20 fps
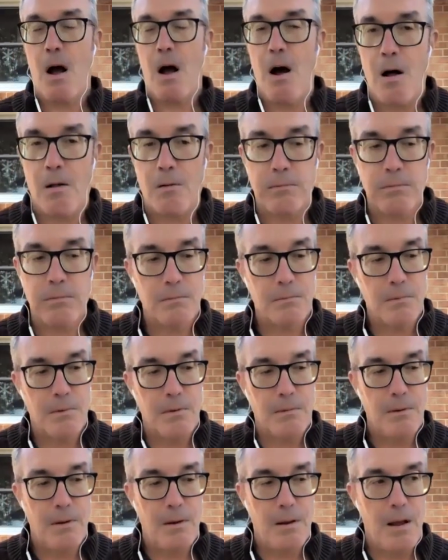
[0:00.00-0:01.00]
all
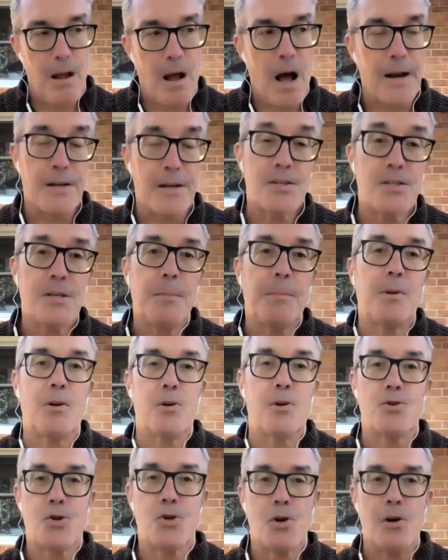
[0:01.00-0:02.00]
on a
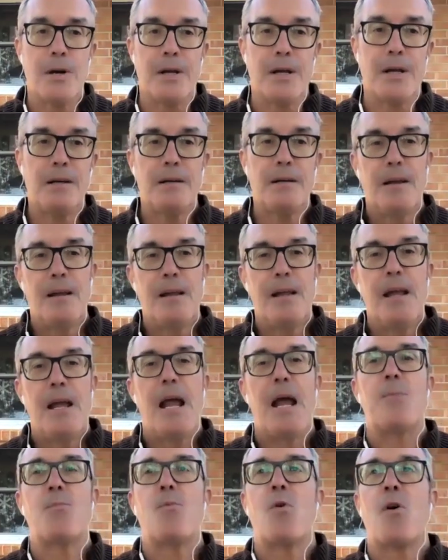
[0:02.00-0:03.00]
similar journey,
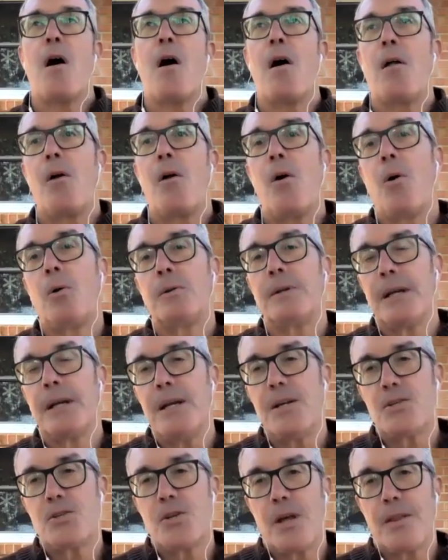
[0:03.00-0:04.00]
and we're all
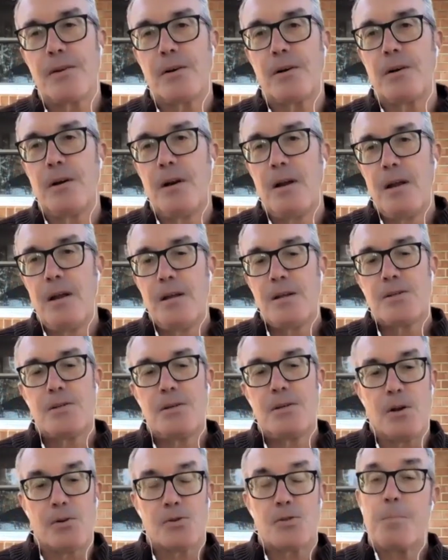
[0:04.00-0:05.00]
holding each other,
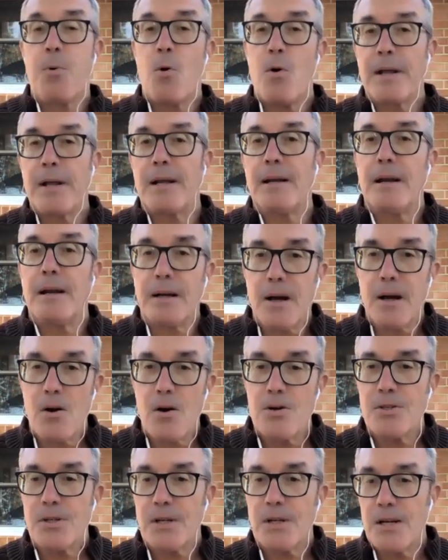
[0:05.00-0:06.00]
you know, supporting and
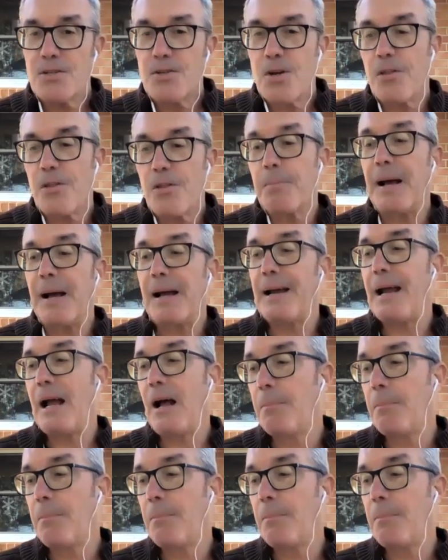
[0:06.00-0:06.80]
encouraging each other by